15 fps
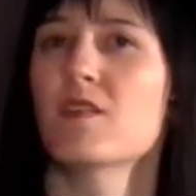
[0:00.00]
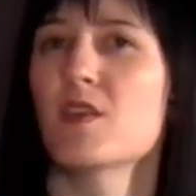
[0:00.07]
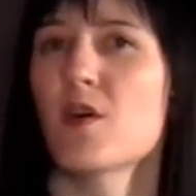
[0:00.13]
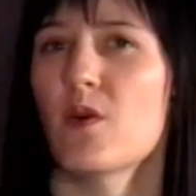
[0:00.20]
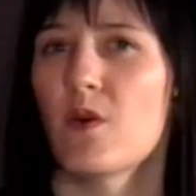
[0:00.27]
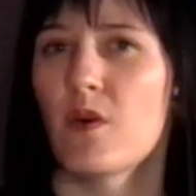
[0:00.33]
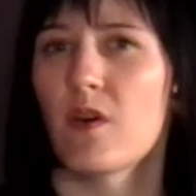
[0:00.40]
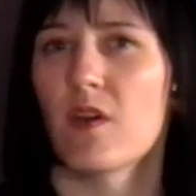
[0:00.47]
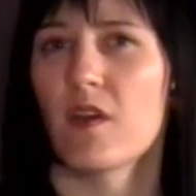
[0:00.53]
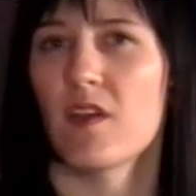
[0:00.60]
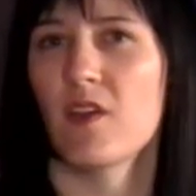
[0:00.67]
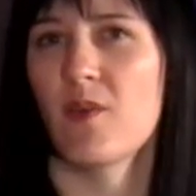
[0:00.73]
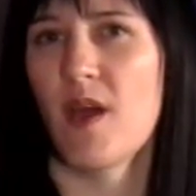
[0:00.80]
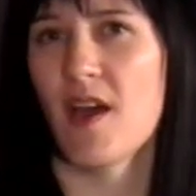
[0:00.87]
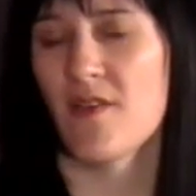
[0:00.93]
So
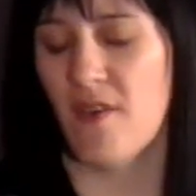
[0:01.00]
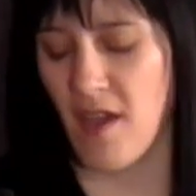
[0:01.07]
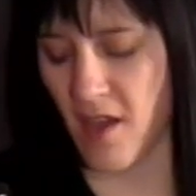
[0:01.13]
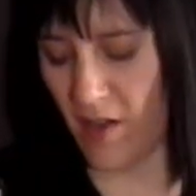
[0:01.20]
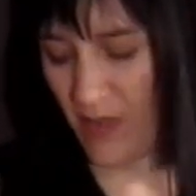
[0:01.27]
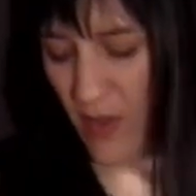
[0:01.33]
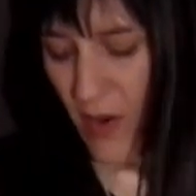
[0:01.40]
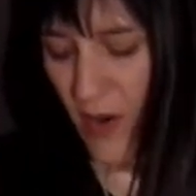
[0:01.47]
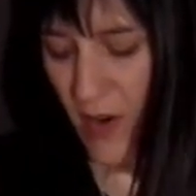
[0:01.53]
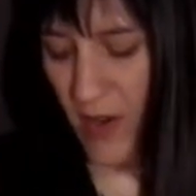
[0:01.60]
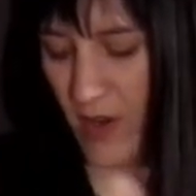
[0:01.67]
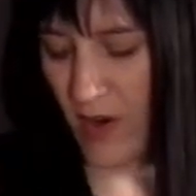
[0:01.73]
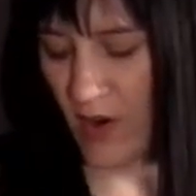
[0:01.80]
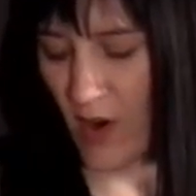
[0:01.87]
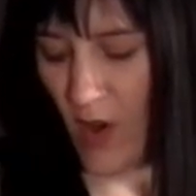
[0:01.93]
you have on the card
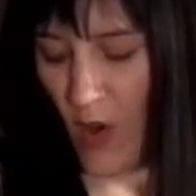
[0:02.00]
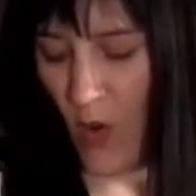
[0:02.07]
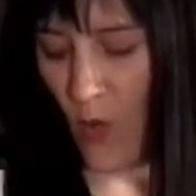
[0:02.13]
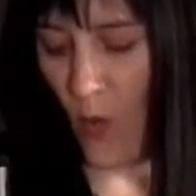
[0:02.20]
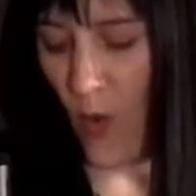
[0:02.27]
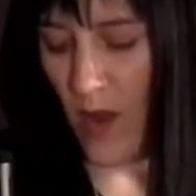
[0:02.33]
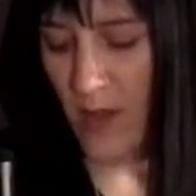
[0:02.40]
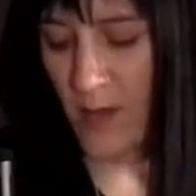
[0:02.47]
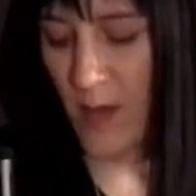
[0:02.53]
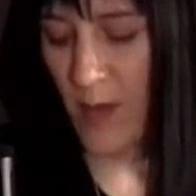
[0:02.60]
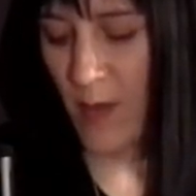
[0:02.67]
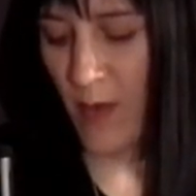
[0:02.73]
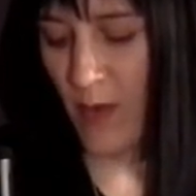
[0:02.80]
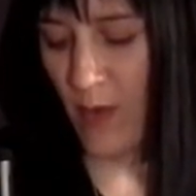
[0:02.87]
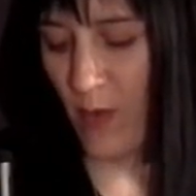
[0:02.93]
here what
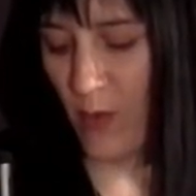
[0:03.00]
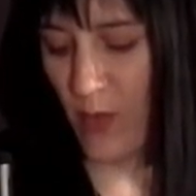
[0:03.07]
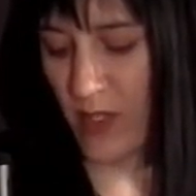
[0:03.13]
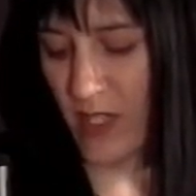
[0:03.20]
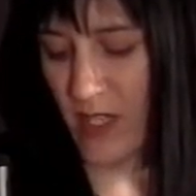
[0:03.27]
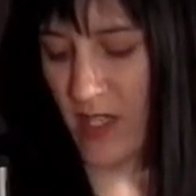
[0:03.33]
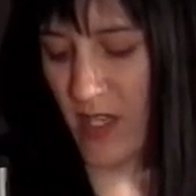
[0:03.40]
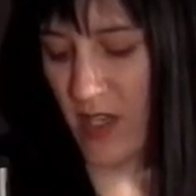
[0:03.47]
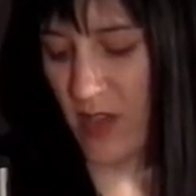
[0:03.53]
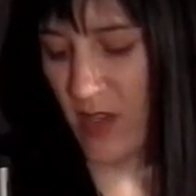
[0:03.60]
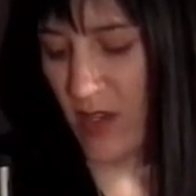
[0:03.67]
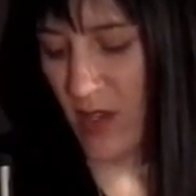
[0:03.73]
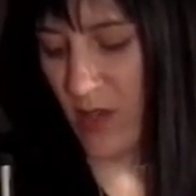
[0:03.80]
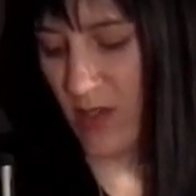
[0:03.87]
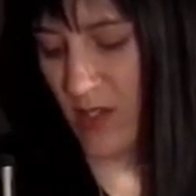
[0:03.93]
people really think
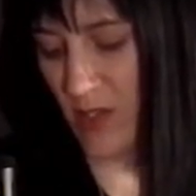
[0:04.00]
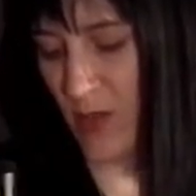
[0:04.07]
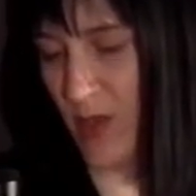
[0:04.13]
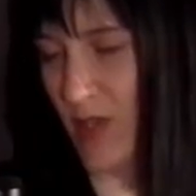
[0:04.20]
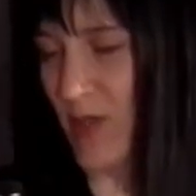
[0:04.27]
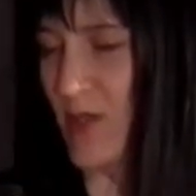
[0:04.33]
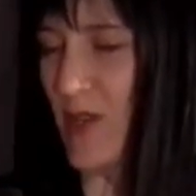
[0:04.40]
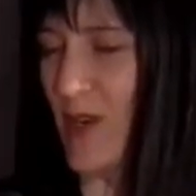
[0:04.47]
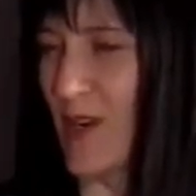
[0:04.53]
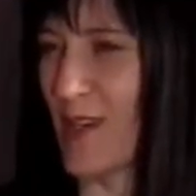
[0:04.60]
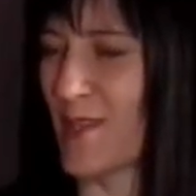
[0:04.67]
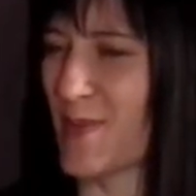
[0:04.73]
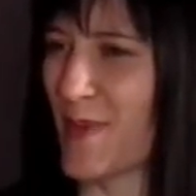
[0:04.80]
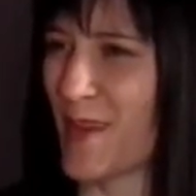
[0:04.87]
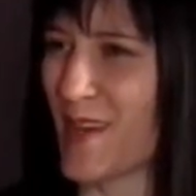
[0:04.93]
that you do when you start
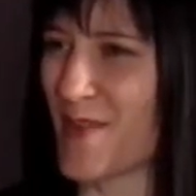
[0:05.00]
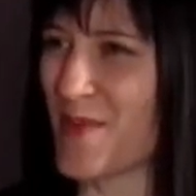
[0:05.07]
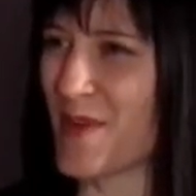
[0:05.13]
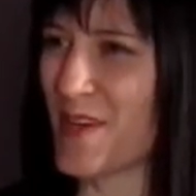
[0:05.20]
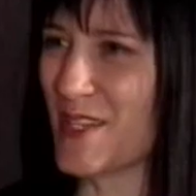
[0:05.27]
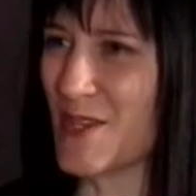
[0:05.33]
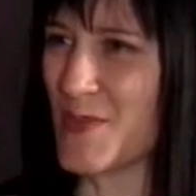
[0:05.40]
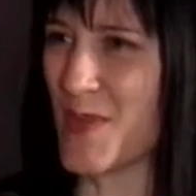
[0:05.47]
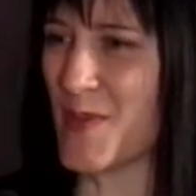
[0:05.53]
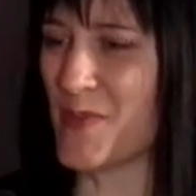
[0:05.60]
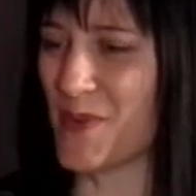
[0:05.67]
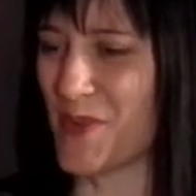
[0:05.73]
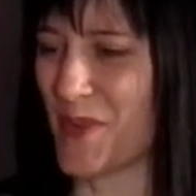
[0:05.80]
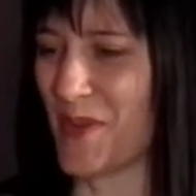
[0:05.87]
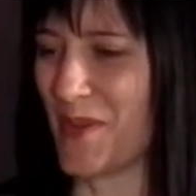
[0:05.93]
explaining. What do
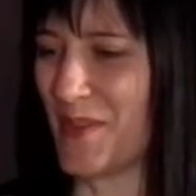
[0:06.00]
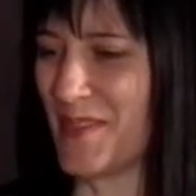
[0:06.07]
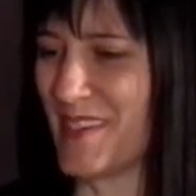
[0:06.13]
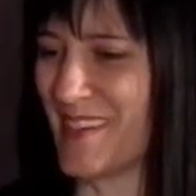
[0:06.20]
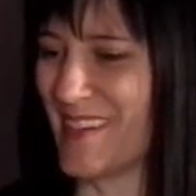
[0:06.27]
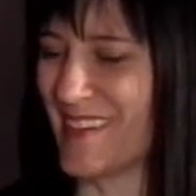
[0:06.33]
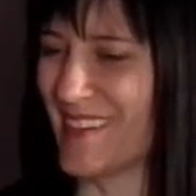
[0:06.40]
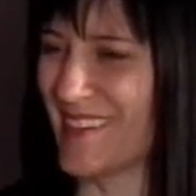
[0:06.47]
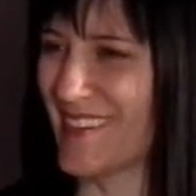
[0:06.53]
people think you do?